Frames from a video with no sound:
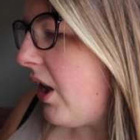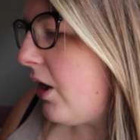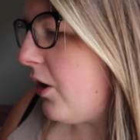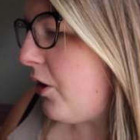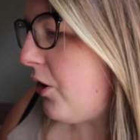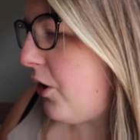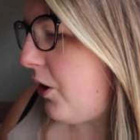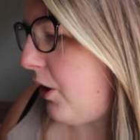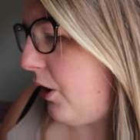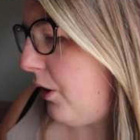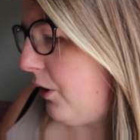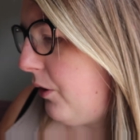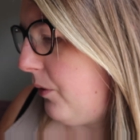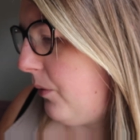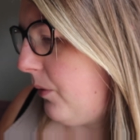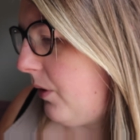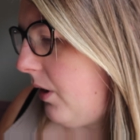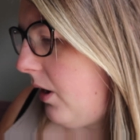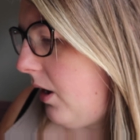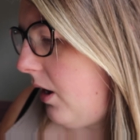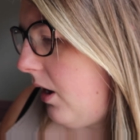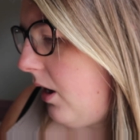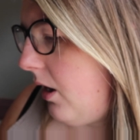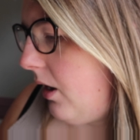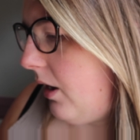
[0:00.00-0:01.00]
So
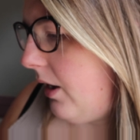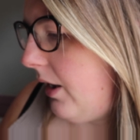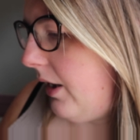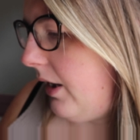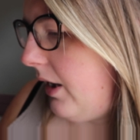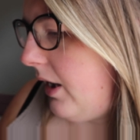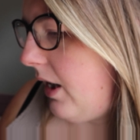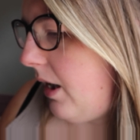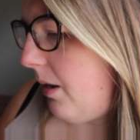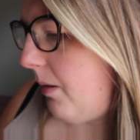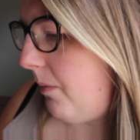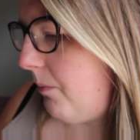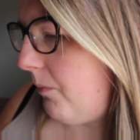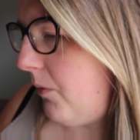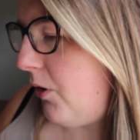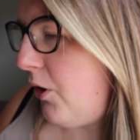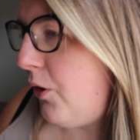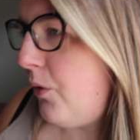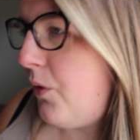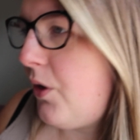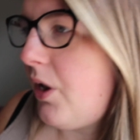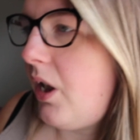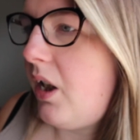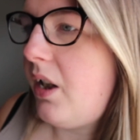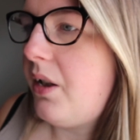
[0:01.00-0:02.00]
I am
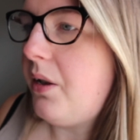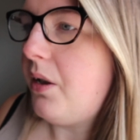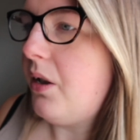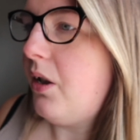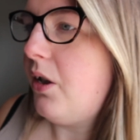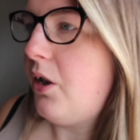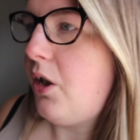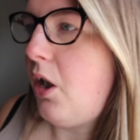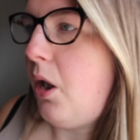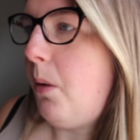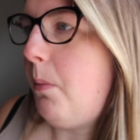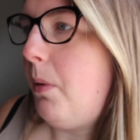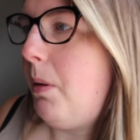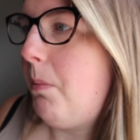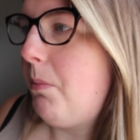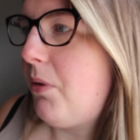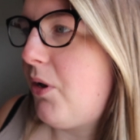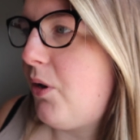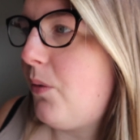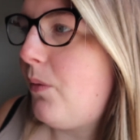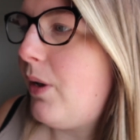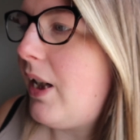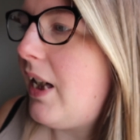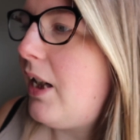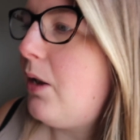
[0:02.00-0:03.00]
utilising the time in
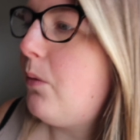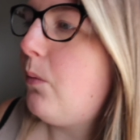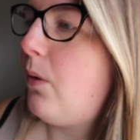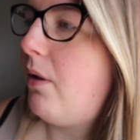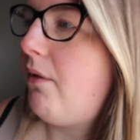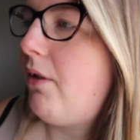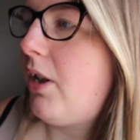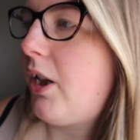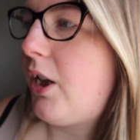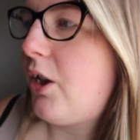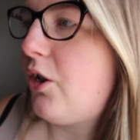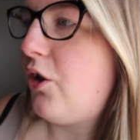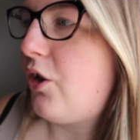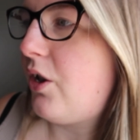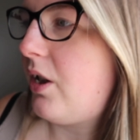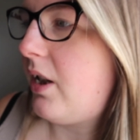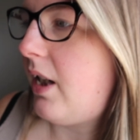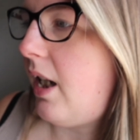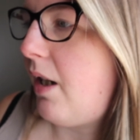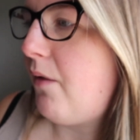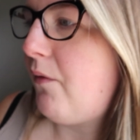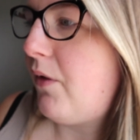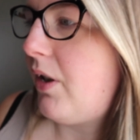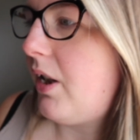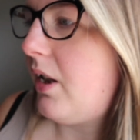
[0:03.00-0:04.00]
between where I can just
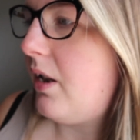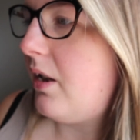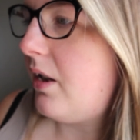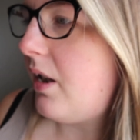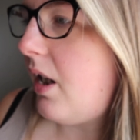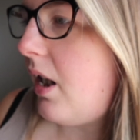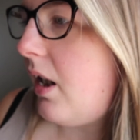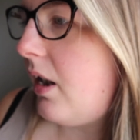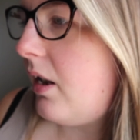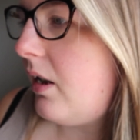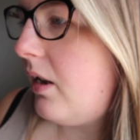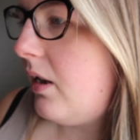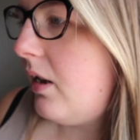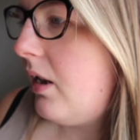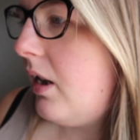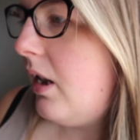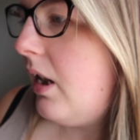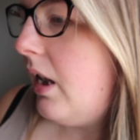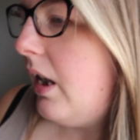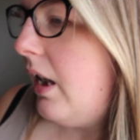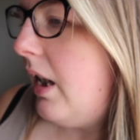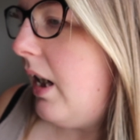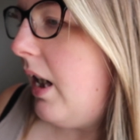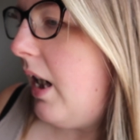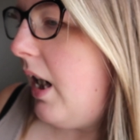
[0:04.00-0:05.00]
get everything done
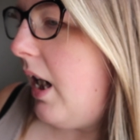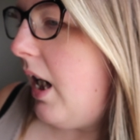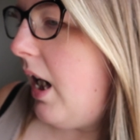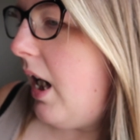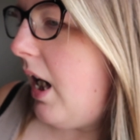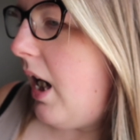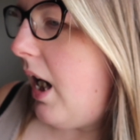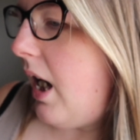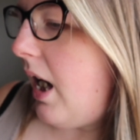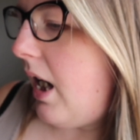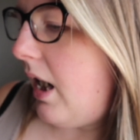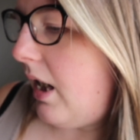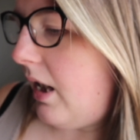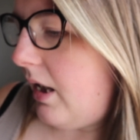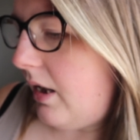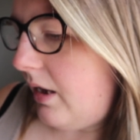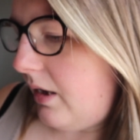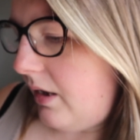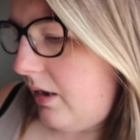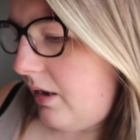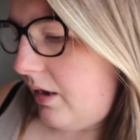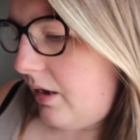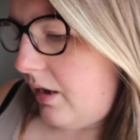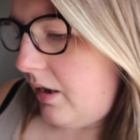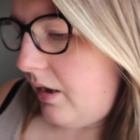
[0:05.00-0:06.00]

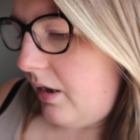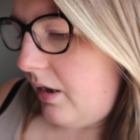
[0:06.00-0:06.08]
and